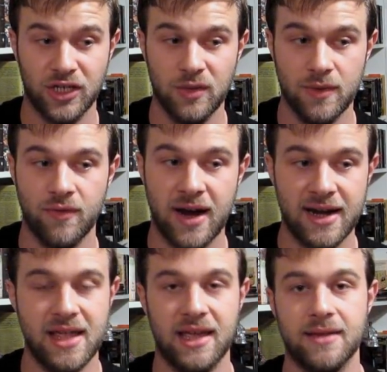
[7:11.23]
that she was
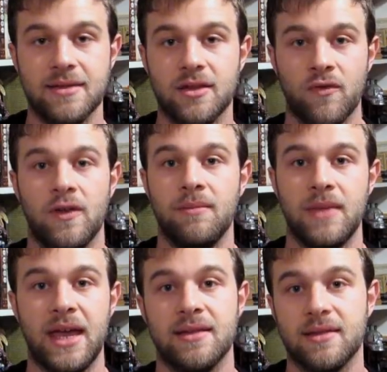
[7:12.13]
writing a
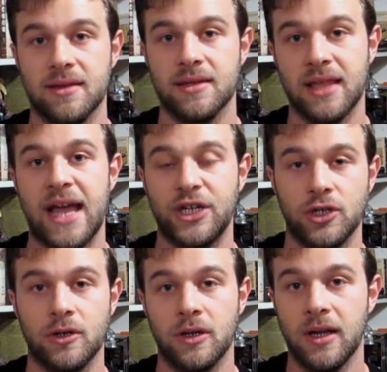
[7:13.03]
Scream-esque
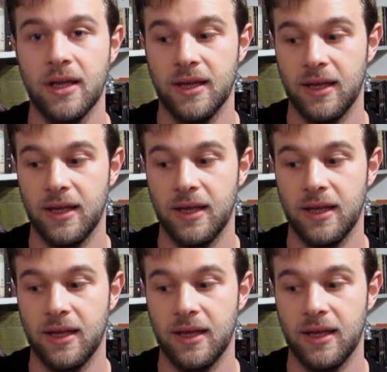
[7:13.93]
slasher